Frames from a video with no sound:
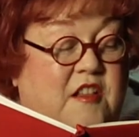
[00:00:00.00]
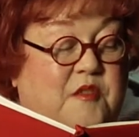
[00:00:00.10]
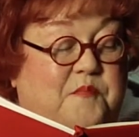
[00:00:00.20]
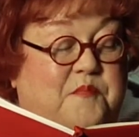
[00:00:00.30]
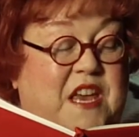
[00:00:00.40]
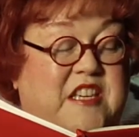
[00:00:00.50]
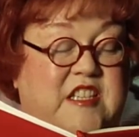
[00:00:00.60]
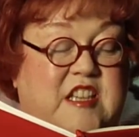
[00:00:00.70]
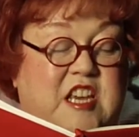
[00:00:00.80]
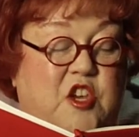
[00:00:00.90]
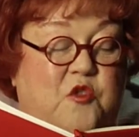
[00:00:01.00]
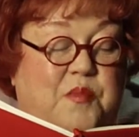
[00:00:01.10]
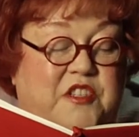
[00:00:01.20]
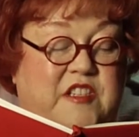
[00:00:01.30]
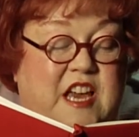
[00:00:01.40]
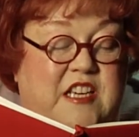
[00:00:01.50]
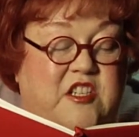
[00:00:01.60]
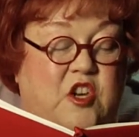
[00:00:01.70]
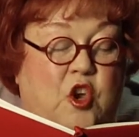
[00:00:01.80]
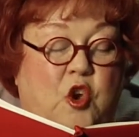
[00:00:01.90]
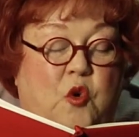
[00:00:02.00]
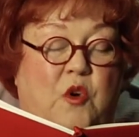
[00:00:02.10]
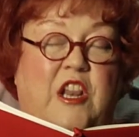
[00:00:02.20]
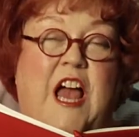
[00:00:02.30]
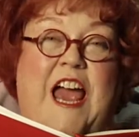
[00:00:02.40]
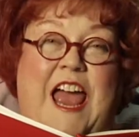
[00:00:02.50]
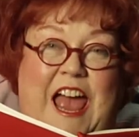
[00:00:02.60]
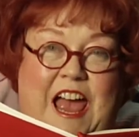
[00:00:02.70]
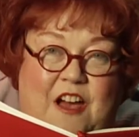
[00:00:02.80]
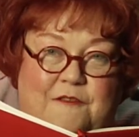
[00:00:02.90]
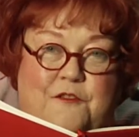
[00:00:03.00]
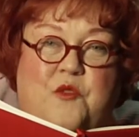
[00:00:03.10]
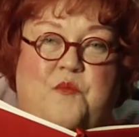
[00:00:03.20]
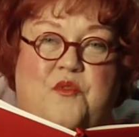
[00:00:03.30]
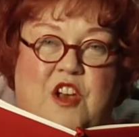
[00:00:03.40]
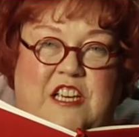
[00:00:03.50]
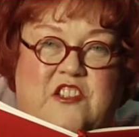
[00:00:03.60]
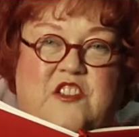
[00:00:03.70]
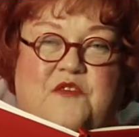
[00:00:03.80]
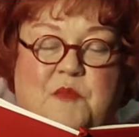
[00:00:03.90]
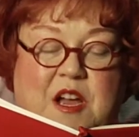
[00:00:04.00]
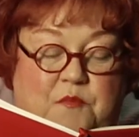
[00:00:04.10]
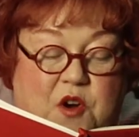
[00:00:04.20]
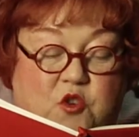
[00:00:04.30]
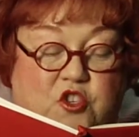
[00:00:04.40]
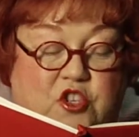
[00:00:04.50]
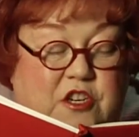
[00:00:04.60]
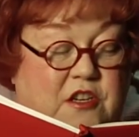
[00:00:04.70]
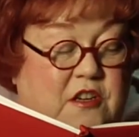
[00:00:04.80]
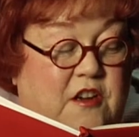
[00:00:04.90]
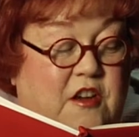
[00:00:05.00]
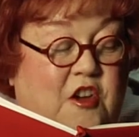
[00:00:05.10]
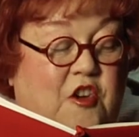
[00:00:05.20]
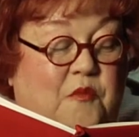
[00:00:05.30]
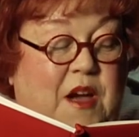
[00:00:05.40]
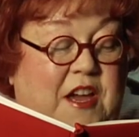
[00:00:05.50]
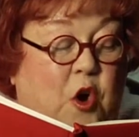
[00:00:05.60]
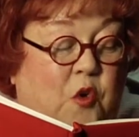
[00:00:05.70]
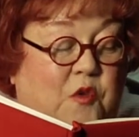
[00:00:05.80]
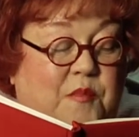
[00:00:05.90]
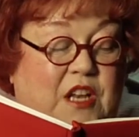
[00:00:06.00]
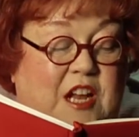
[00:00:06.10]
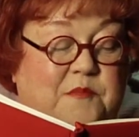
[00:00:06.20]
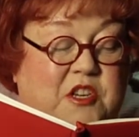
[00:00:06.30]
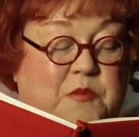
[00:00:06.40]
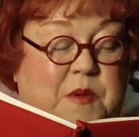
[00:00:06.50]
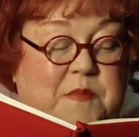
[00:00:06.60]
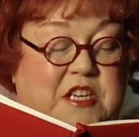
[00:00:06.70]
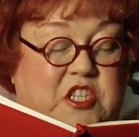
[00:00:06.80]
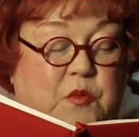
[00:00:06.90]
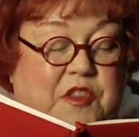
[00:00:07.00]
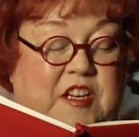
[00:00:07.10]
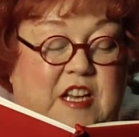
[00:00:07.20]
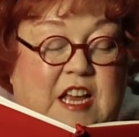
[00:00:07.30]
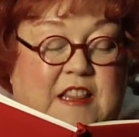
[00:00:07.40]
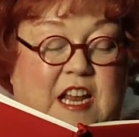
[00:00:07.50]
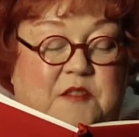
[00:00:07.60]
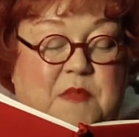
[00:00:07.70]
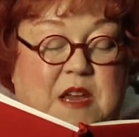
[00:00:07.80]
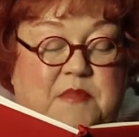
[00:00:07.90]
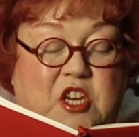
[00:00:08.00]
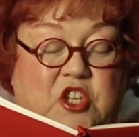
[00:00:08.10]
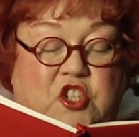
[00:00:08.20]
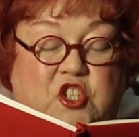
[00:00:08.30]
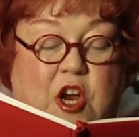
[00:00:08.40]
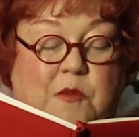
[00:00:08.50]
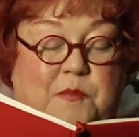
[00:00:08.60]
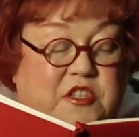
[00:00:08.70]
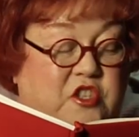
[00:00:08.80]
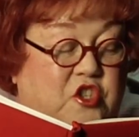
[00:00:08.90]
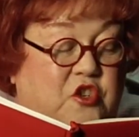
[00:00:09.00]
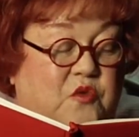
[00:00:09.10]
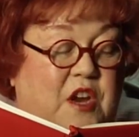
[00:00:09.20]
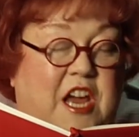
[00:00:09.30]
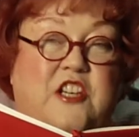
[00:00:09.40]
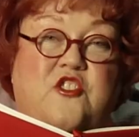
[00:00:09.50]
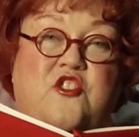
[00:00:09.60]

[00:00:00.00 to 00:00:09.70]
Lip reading: The best thing you possess will I have for the price of my potion. My own blood must be mixed with it, that it may be as sharp as a two-edged